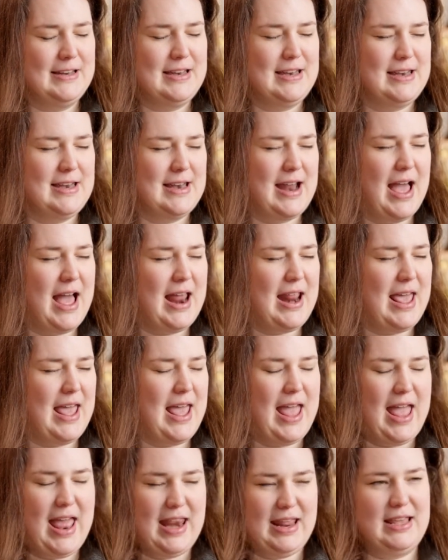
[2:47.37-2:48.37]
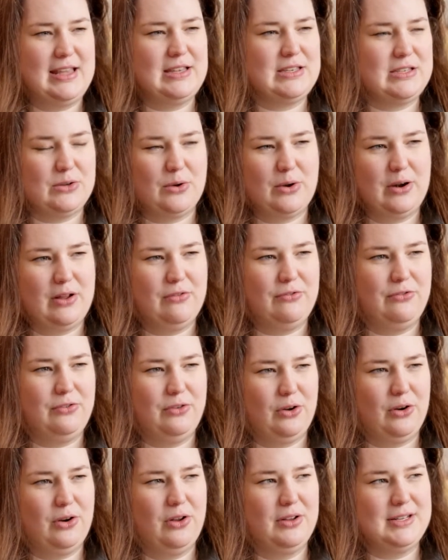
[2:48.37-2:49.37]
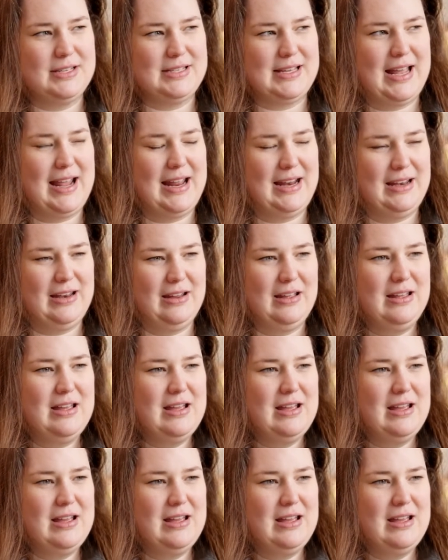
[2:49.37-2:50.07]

not any sort of floral design